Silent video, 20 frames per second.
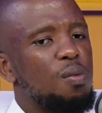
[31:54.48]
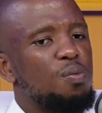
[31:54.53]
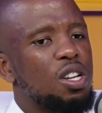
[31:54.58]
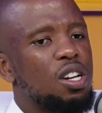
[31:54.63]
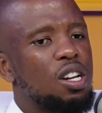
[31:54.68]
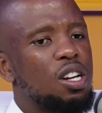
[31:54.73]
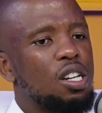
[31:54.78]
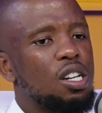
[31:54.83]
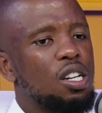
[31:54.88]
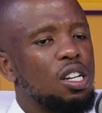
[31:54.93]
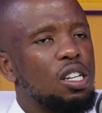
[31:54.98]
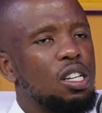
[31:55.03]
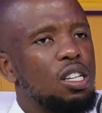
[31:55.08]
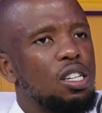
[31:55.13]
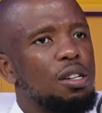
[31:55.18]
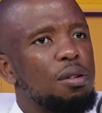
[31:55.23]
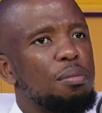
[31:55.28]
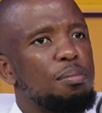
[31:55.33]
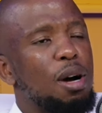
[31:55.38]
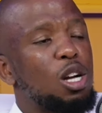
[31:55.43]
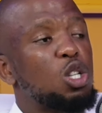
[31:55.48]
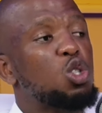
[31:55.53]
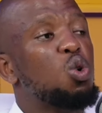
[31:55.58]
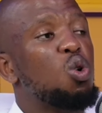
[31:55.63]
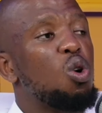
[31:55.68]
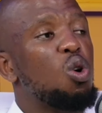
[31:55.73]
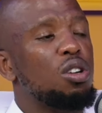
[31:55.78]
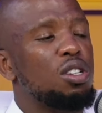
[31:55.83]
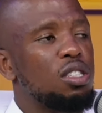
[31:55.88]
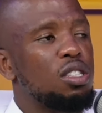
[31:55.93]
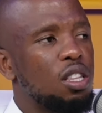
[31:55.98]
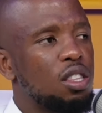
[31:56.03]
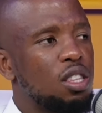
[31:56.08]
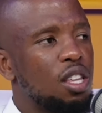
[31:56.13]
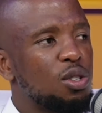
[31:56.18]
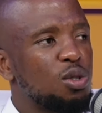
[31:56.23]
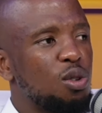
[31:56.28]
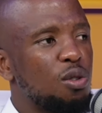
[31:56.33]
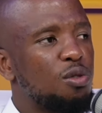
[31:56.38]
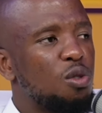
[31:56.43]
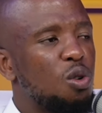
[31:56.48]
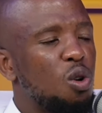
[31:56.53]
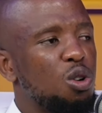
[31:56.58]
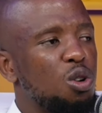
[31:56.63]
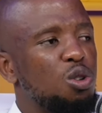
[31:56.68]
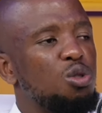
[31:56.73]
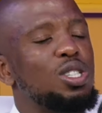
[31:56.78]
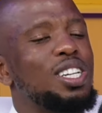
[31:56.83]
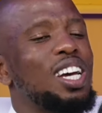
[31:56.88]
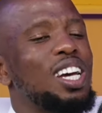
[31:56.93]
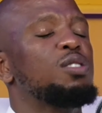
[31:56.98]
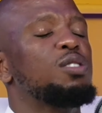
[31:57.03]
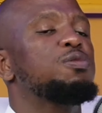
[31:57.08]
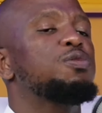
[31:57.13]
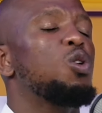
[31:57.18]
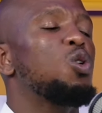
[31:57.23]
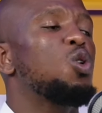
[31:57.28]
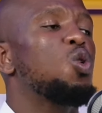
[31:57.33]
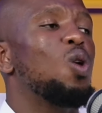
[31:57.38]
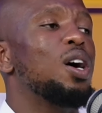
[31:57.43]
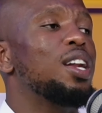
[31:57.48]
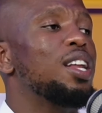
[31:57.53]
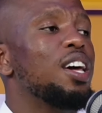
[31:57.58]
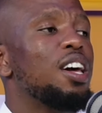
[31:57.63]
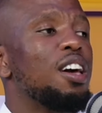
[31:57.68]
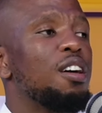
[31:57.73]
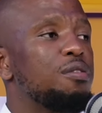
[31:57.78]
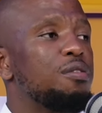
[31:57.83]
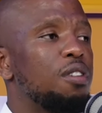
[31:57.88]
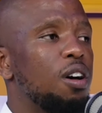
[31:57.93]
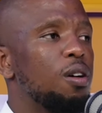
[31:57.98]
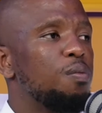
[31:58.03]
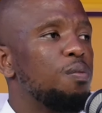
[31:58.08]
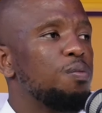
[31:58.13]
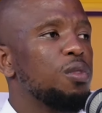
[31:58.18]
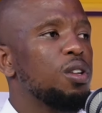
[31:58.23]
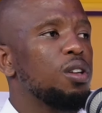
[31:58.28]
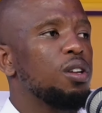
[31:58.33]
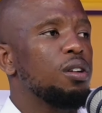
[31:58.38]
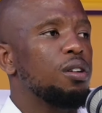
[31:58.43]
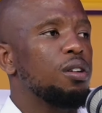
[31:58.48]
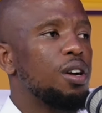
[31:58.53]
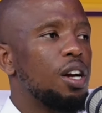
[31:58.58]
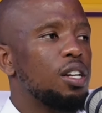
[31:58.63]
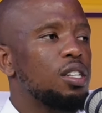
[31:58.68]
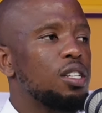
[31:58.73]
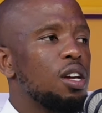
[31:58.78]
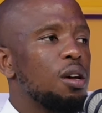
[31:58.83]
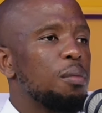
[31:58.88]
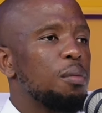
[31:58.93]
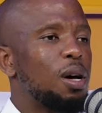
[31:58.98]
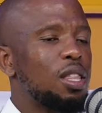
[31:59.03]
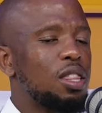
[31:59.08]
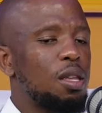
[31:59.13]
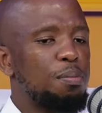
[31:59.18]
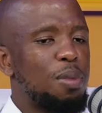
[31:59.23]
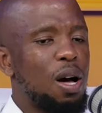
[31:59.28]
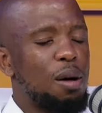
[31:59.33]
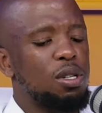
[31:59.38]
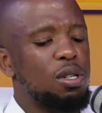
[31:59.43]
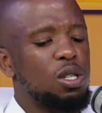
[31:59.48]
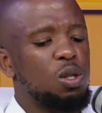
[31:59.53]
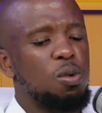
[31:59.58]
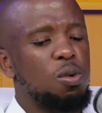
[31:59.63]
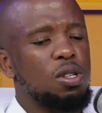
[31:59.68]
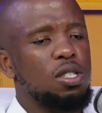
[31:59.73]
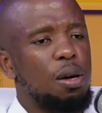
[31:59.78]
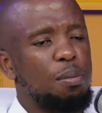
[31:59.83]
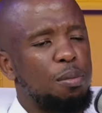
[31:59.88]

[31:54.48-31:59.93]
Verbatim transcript: really matured in the things of God, you just follow whatever. Mm. Right? But the Bible speaks about